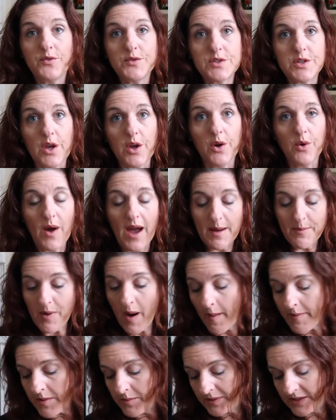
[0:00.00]
So I
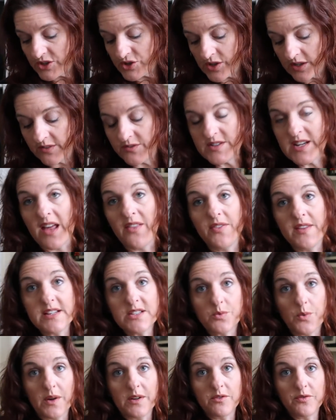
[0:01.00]
probably should have done
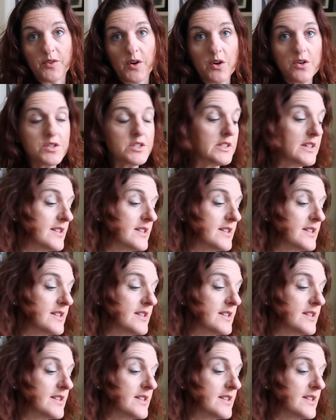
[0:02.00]
this one first,